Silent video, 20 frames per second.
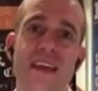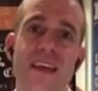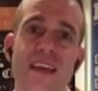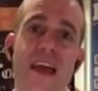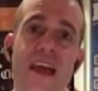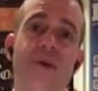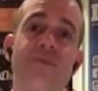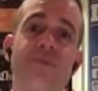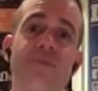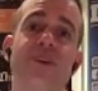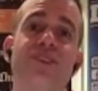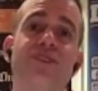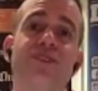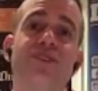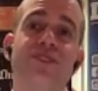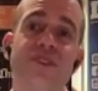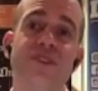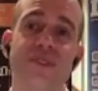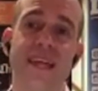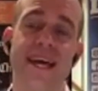And when you
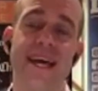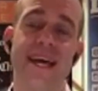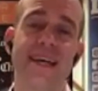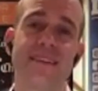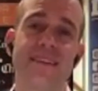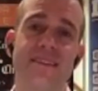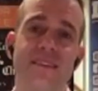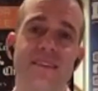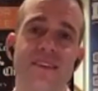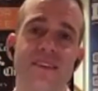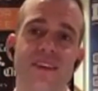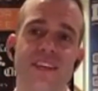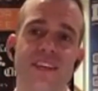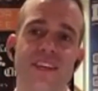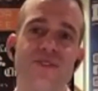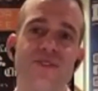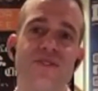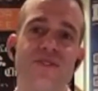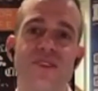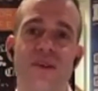do that,
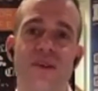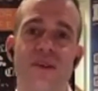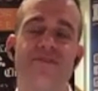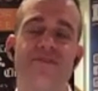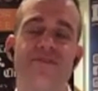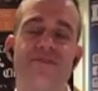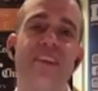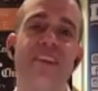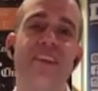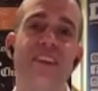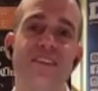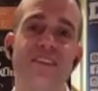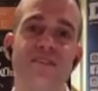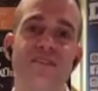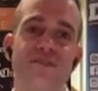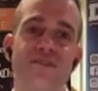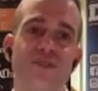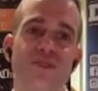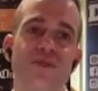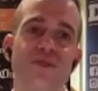you stop feeding
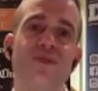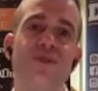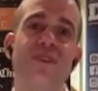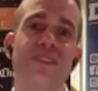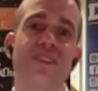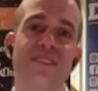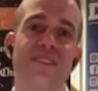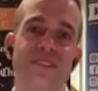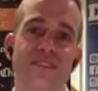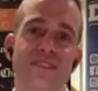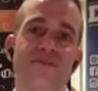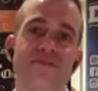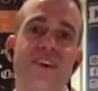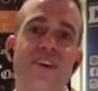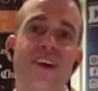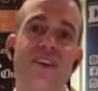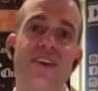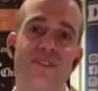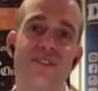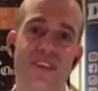fuel into the
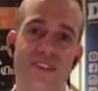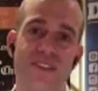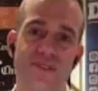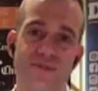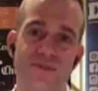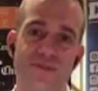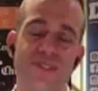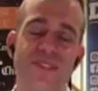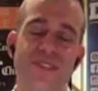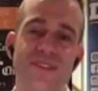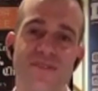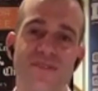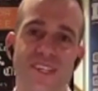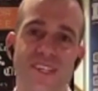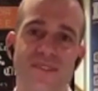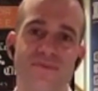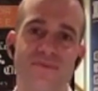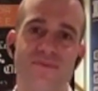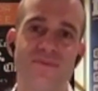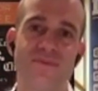fire that you're receiving.
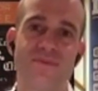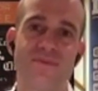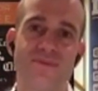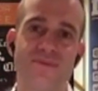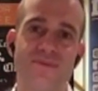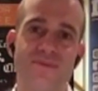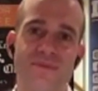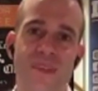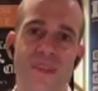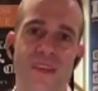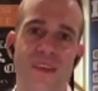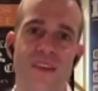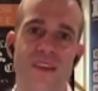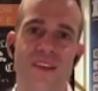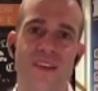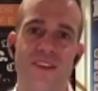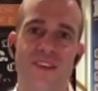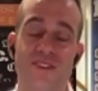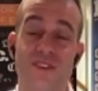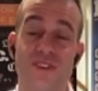
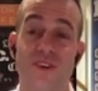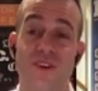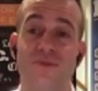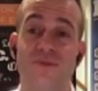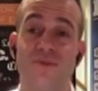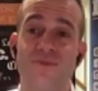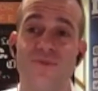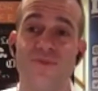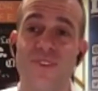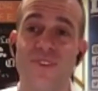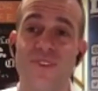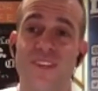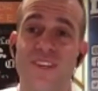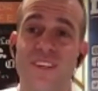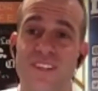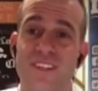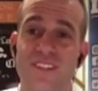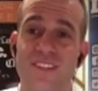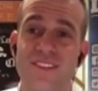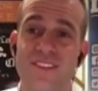So
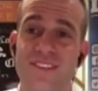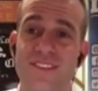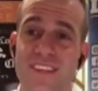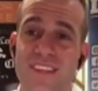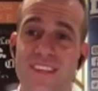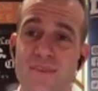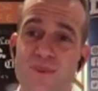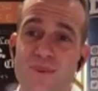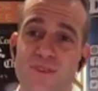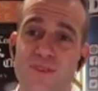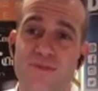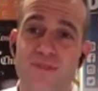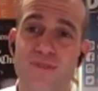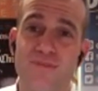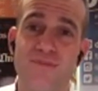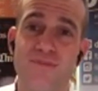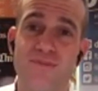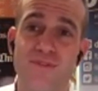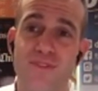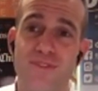this example from
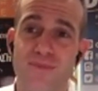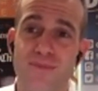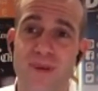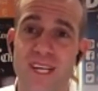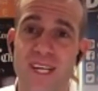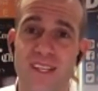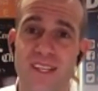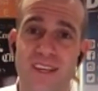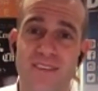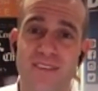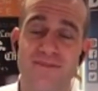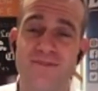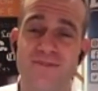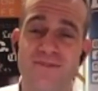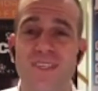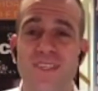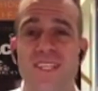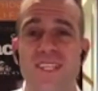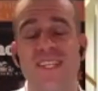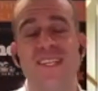my life.
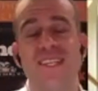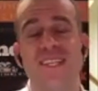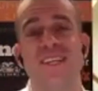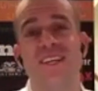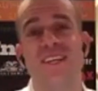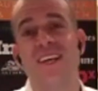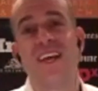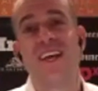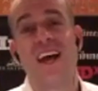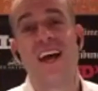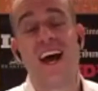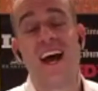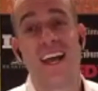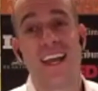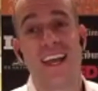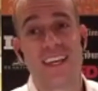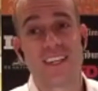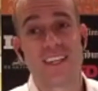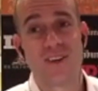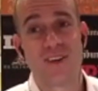I had
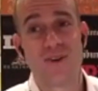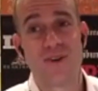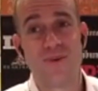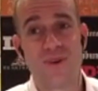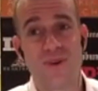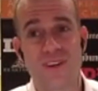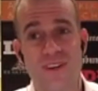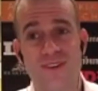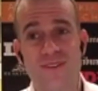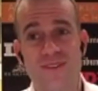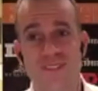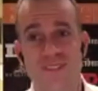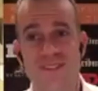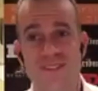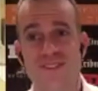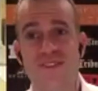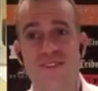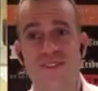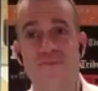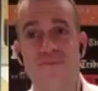a coworker, this is
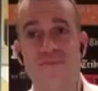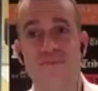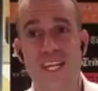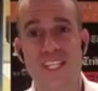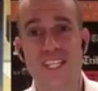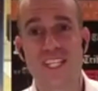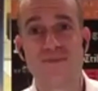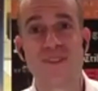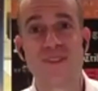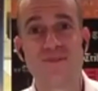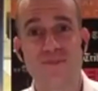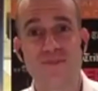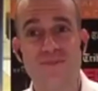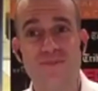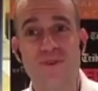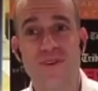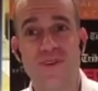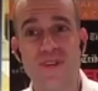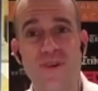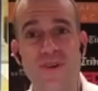called Management
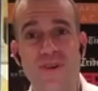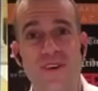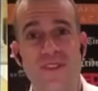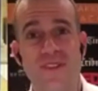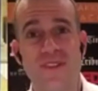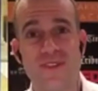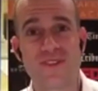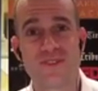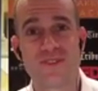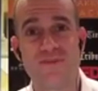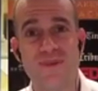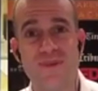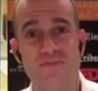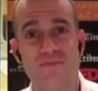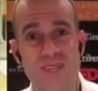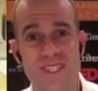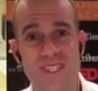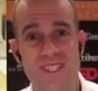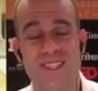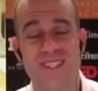3.0. I thought it should be a
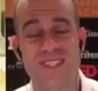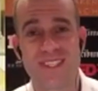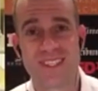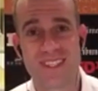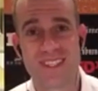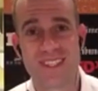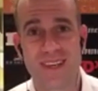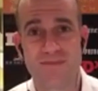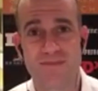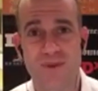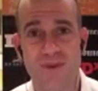business example.